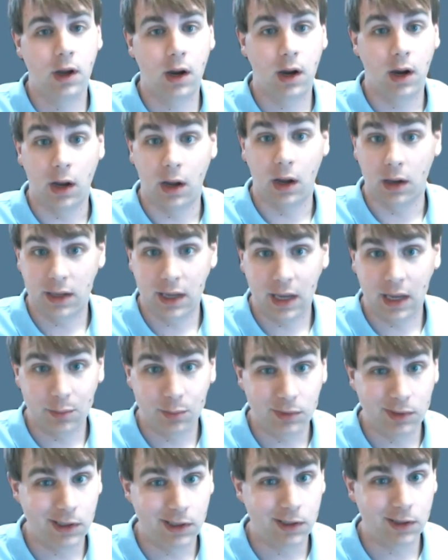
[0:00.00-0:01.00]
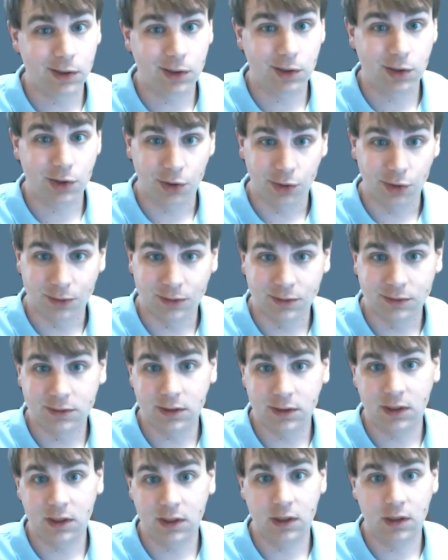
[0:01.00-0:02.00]
uh, camelina,
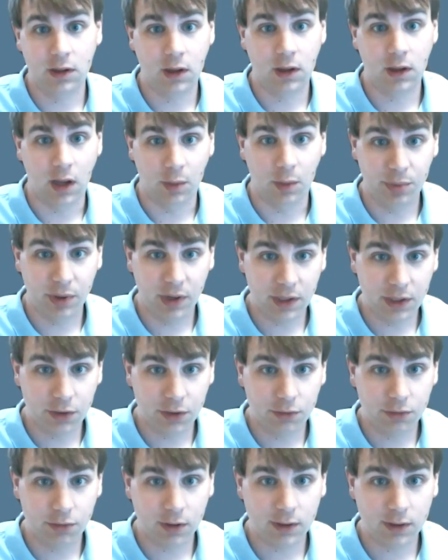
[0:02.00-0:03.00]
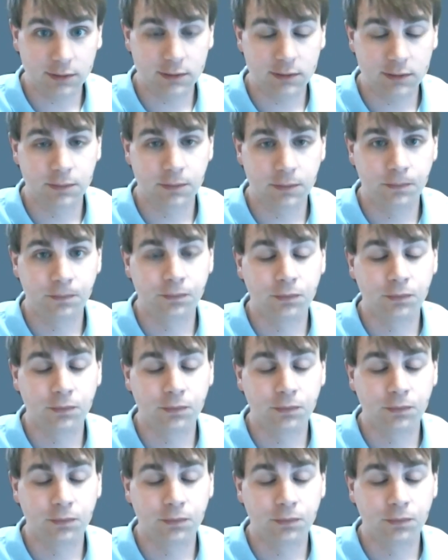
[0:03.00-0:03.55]
kernza, uh, pennycress,